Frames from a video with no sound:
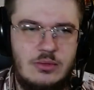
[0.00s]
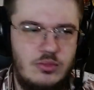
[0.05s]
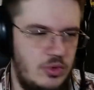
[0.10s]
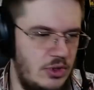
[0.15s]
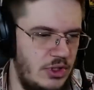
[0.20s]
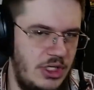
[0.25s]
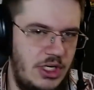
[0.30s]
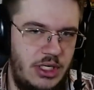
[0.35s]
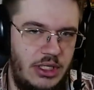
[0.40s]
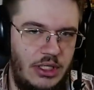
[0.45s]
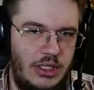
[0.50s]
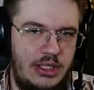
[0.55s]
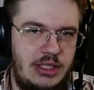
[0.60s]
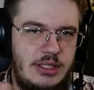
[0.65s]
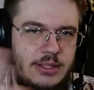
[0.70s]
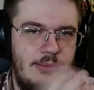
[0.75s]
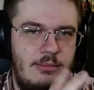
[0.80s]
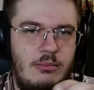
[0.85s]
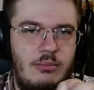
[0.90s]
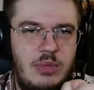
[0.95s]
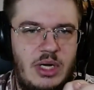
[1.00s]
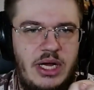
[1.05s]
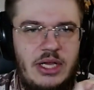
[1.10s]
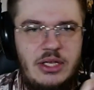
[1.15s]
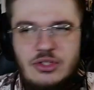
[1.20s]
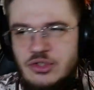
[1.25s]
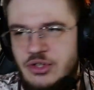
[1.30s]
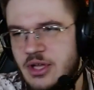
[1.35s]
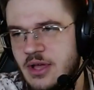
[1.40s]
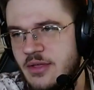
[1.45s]
we're gonna combine
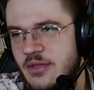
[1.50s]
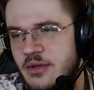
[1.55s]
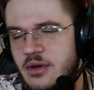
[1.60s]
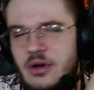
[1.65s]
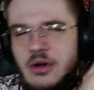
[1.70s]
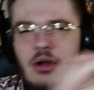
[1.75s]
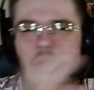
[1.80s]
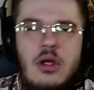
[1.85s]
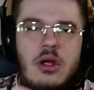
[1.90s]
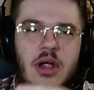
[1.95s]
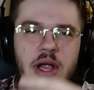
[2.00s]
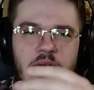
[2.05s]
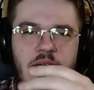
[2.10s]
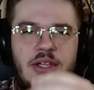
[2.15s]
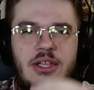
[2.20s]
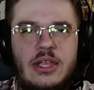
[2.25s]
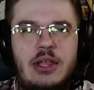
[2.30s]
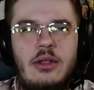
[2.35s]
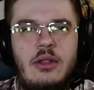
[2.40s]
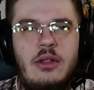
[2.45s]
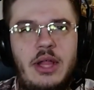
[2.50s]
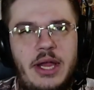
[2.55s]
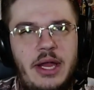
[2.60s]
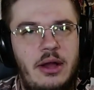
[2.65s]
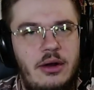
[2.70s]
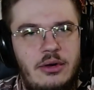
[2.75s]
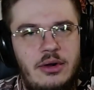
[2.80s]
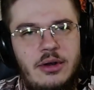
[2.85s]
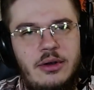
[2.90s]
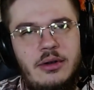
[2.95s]
together and kill
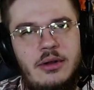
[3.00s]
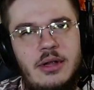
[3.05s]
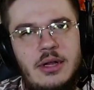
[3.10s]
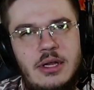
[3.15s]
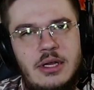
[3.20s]
Aaron.